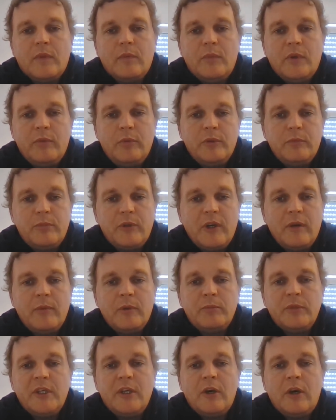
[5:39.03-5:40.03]
We would
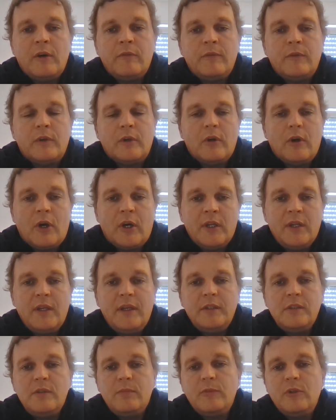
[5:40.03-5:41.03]
probably offer
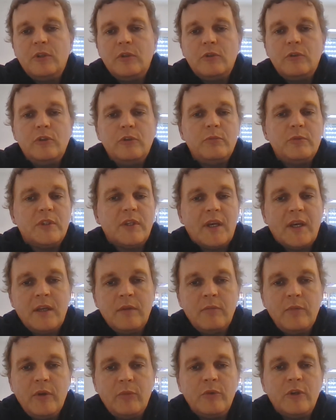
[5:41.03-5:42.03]
online small groups,
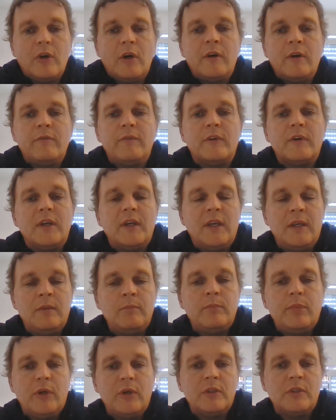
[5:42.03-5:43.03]
and we would offer
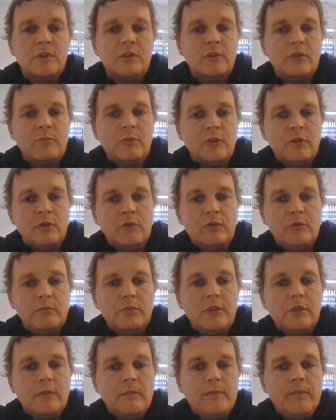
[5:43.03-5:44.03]
in-person small
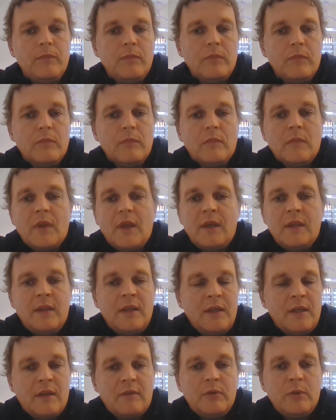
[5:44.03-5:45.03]
groups. And
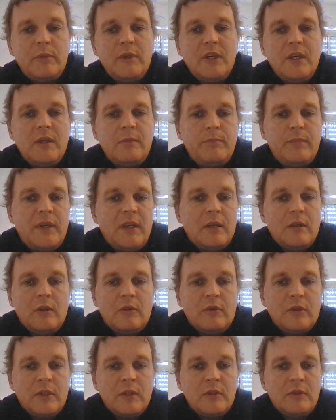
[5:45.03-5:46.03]
then everybody can pick
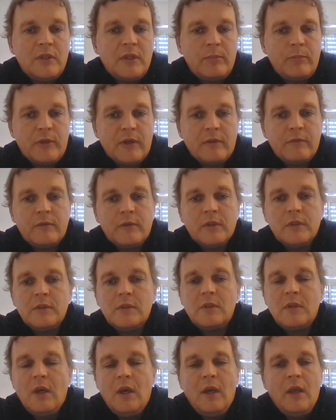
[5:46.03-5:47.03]
according to their
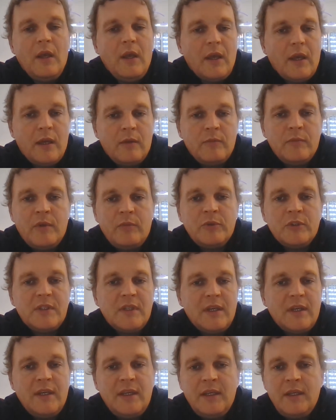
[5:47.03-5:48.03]
preference. And we would
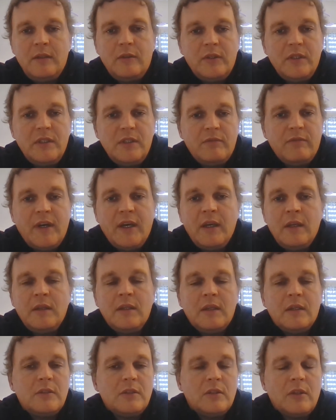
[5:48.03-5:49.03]
say either is fine,
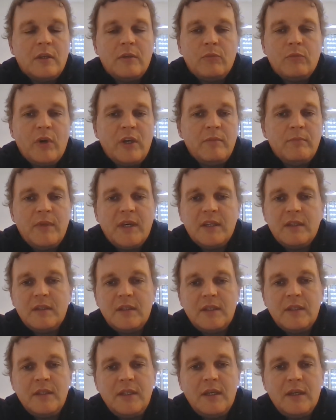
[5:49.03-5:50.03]
there's not one better
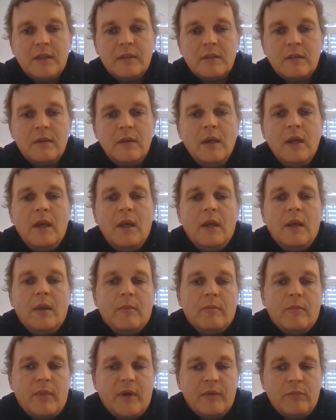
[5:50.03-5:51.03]
than the other.
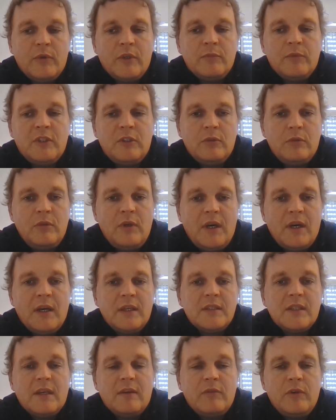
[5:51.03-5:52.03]
But what we do
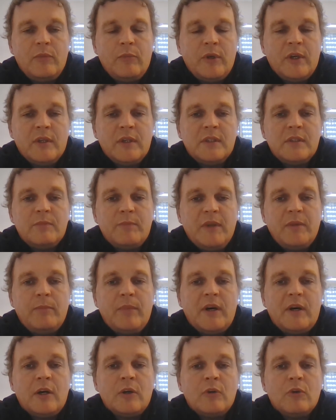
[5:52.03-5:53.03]
ask everyone is be
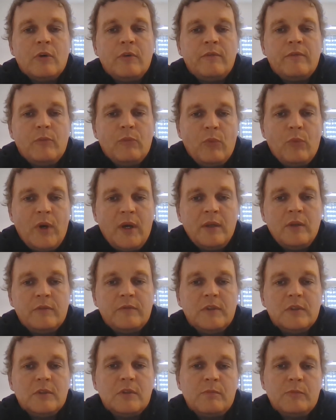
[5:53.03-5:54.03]
part of one
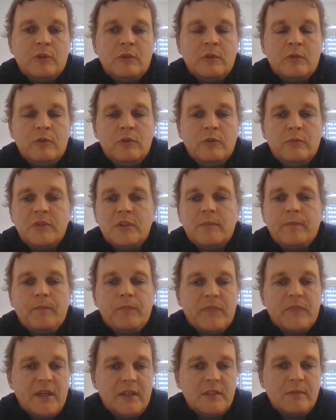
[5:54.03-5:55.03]
of the small groups.
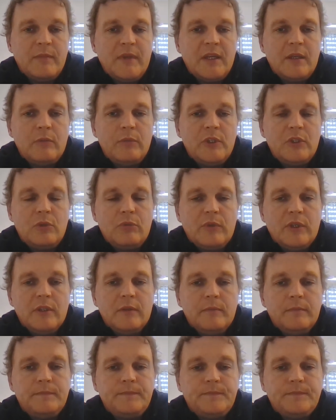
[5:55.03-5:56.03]
Doesn't matter which
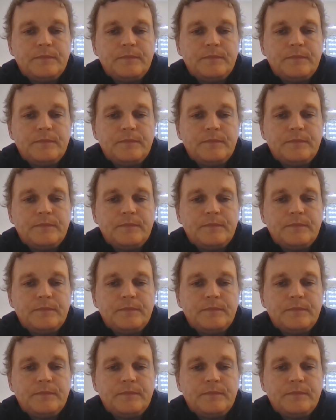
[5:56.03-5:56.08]
one.